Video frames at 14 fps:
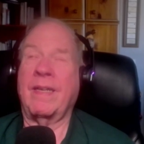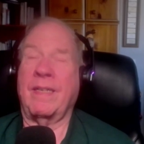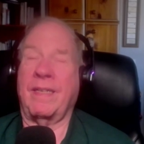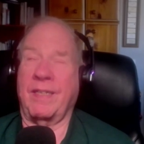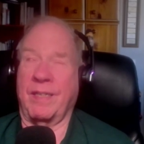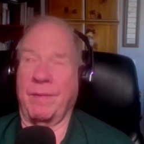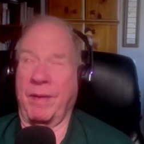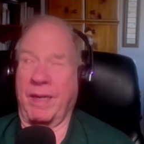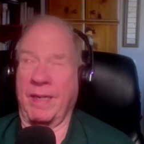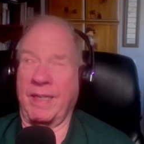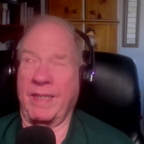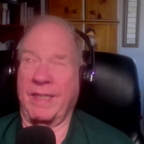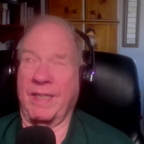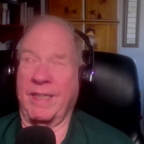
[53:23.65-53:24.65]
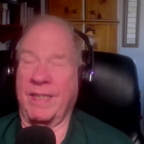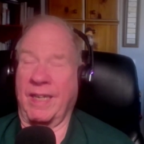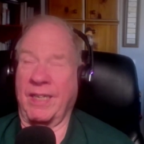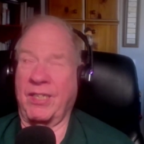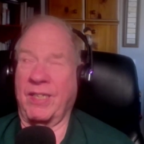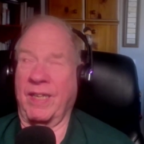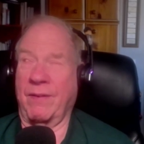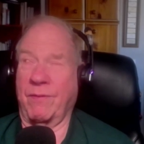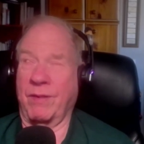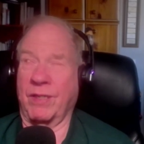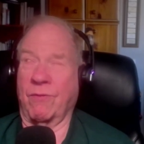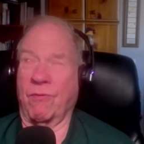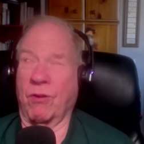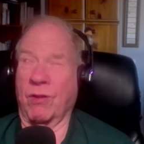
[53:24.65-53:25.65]
disabilities and such, then it
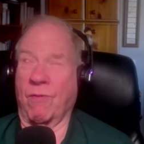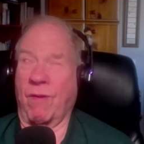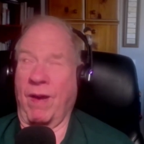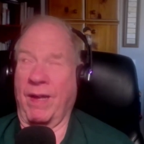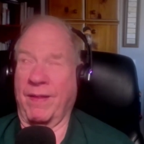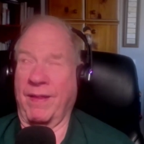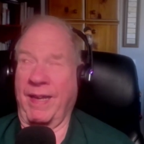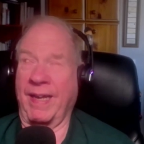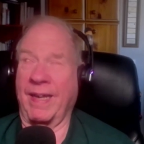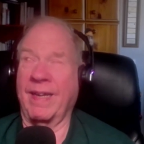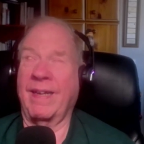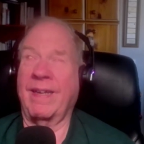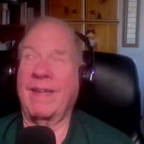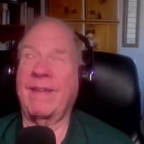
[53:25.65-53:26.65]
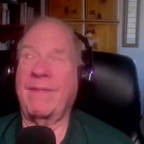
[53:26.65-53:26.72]
was a worthwhile thing.